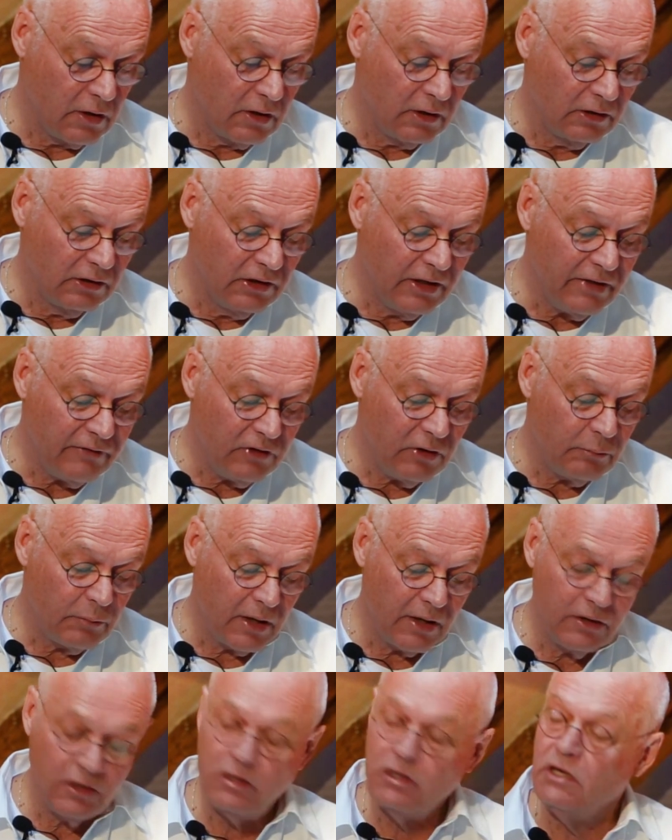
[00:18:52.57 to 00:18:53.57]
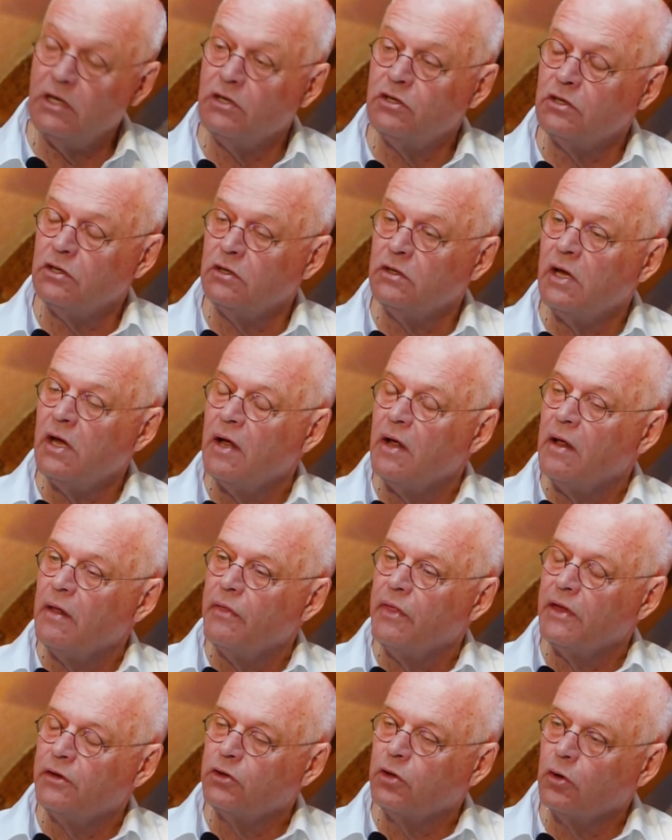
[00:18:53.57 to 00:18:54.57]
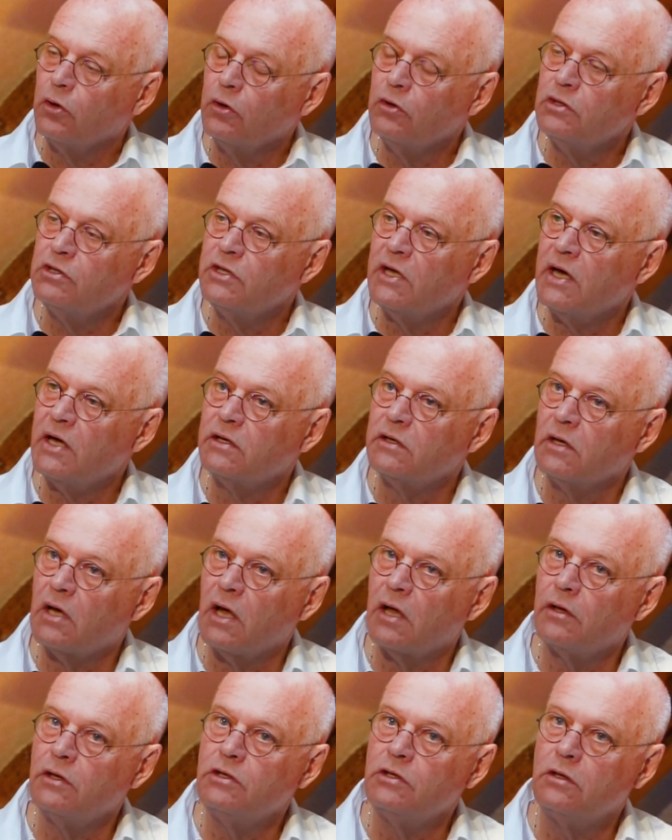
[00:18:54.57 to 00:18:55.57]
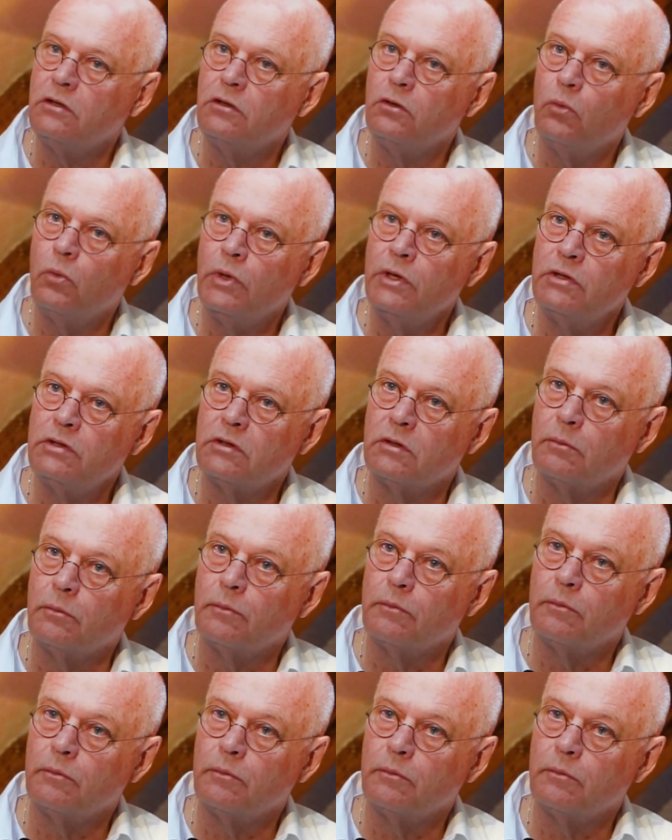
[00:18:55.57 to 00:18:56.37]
Living by the teaching that turns that knowledge into wisdom.